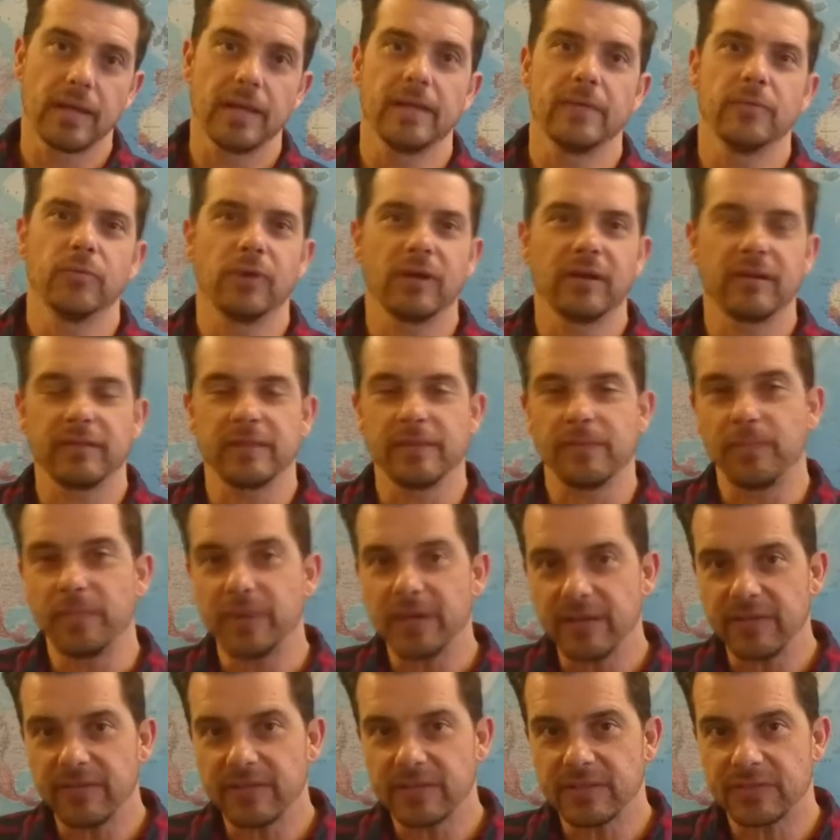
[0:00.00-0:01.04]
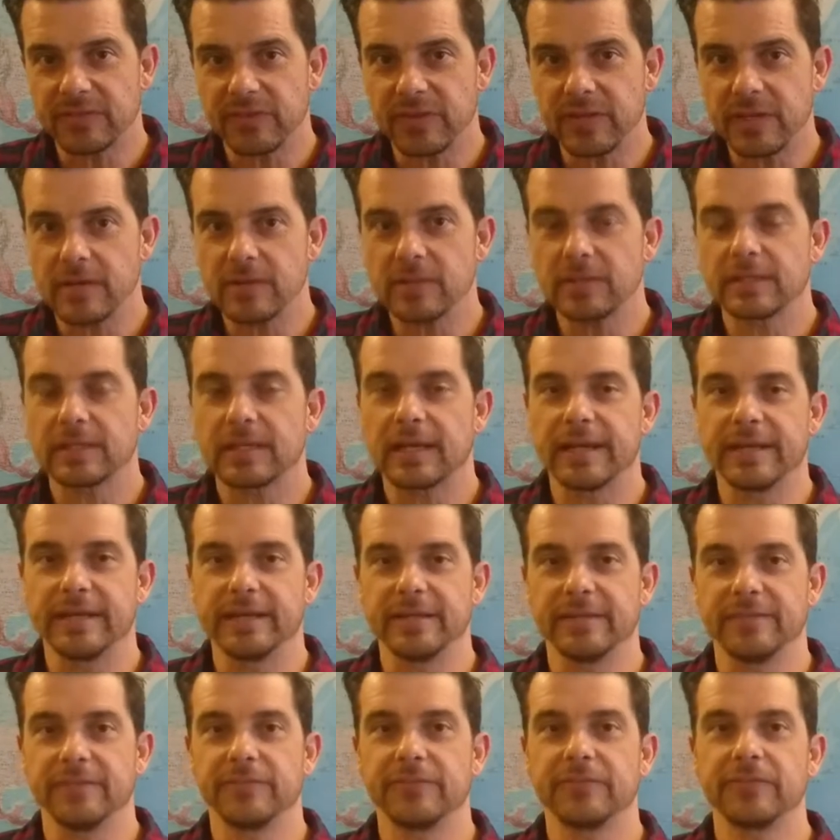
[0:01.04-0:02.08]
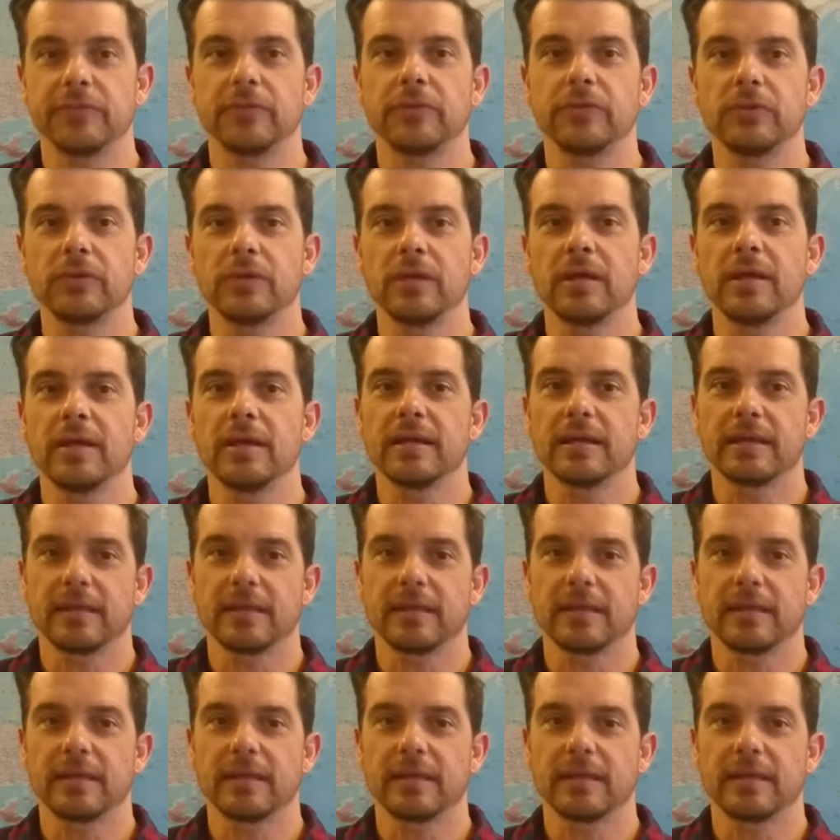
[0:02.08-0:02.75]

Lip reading: In one of the previous videos, I did a full